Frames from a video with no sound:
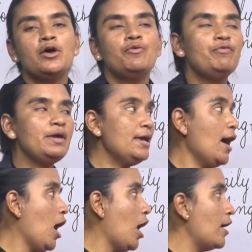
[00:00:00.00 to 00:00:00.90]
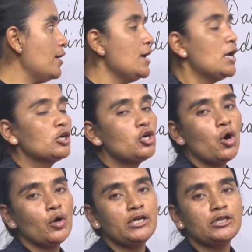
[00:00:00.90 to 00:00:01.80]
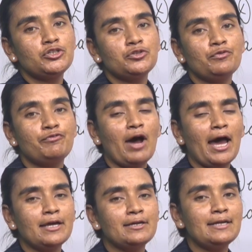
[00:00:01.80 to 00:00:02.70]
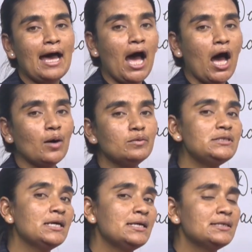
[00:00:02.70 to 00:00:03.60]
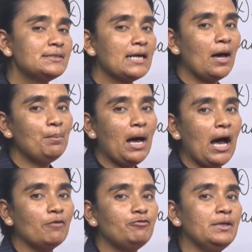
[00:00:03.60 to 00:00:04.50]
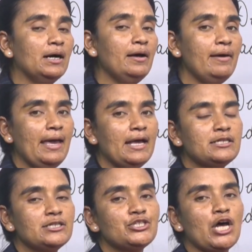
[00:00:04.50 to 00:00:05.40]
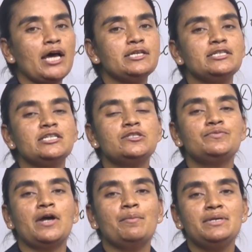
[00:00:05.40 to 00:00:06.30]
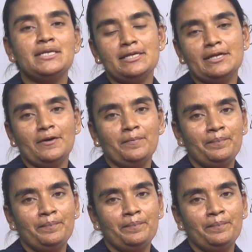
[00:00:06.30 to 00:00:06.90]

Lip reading: we are going to find out some of the exercises from here.